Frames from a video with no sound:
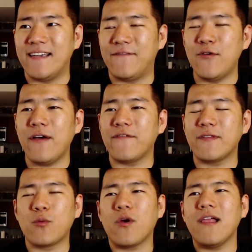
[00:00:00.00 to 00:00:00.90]
If you
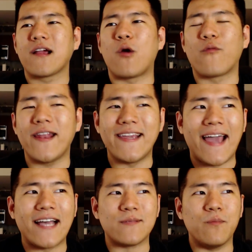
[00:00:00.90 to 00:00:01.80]
have, the Warlock already
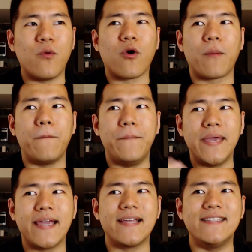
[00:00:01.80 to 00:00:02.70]
has more
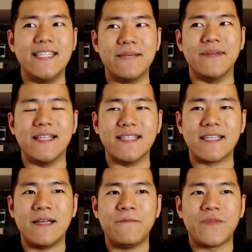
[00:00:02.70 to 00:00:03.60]
big
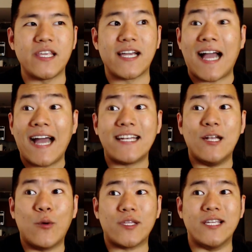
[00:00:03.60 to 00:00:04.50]
demons than you kind
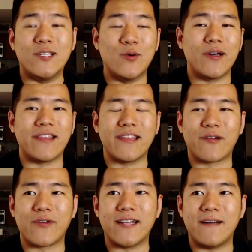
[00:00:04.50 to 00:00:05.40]
of know what to do with in
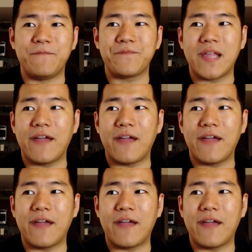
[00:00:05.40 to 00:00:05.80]
the arena.